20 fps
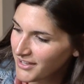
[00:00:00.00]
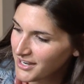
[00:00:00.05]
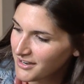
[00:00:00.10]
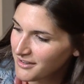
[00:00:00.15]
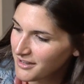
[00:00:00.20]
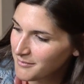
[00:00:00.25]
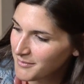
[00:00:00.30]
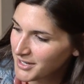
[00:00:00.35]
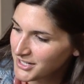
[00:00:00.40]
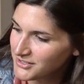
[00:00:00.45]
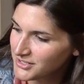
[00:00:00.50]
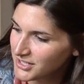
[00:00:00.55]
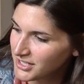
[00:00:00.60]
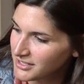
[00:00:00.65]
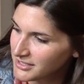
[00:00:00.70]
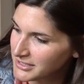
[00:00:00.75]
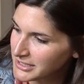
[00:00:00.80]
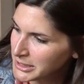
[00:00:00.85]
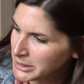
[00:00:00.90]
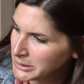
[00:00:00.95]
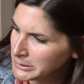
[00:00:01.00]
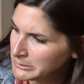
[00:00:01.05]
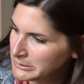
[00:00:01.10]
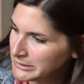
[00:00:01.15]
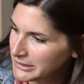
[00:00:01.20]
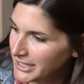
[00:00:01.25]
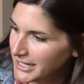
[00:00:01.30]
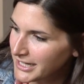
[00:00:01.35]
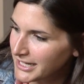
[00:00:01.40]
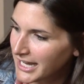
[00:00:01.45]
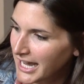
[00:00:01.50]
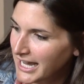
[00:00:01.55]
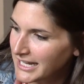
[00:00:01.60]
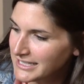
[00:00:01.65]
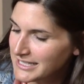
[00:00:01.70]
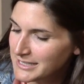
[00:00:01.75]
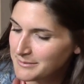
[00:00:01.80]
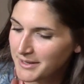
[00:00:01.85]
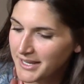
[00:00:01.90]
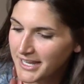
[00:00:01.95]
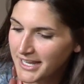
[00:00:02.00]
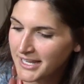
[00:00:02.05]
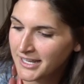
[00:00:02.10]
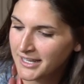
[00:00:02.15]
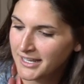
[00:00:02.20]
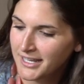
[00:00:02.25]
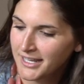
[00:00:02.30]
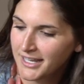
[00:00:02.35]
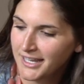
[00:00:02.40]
I know I mentioned Great Gatsby